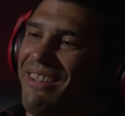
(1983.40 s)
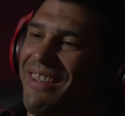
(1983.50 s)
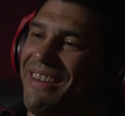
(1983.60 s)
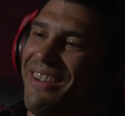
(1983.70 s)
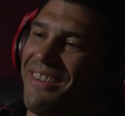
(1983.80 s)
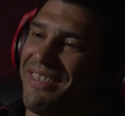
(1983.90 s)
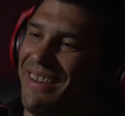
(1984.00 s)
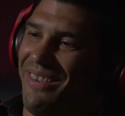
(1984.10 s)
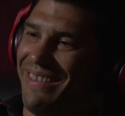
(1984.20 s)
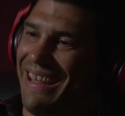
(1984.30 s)
you're
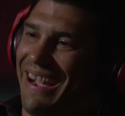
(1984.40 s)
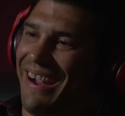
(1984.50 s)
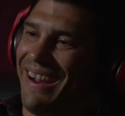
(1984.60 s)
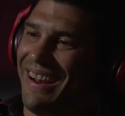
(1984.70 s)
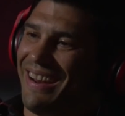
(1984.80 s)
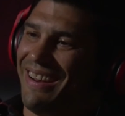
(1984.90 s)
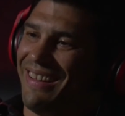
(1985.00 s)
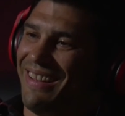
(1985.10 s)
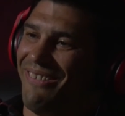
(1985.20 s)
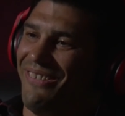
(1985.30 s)
nursing over there. You're a
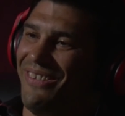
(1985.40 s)
little